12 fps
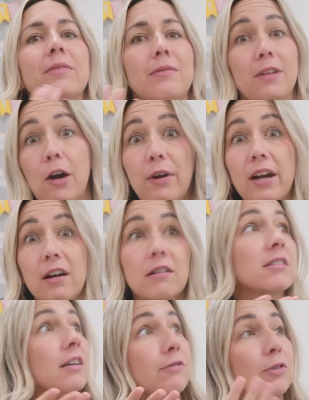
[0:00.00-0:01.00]
Not right now
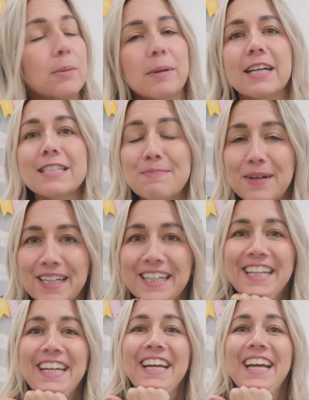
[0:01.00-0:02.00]
because I have 4 minutes,
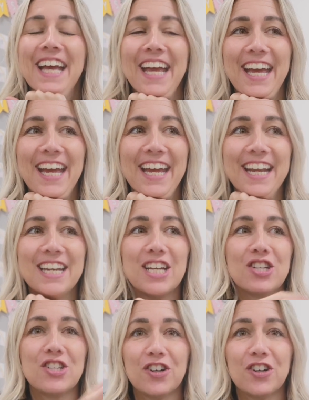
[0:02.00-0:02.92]
and